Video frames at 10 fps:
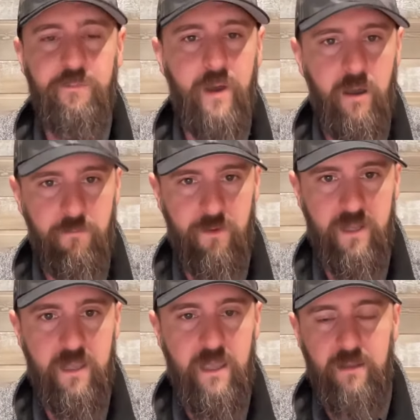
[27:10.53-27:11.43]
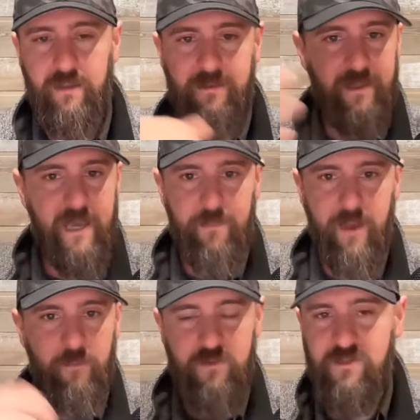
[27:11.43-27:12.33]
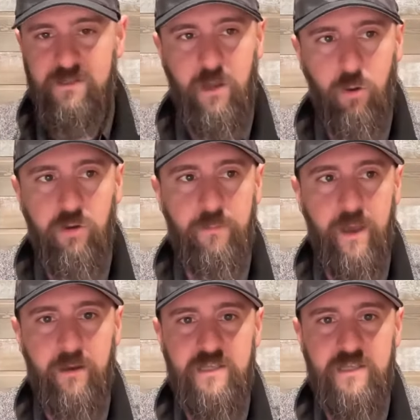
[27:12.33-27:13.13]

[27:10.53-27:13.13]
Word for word: poverty, like the guy Mike was just talking about.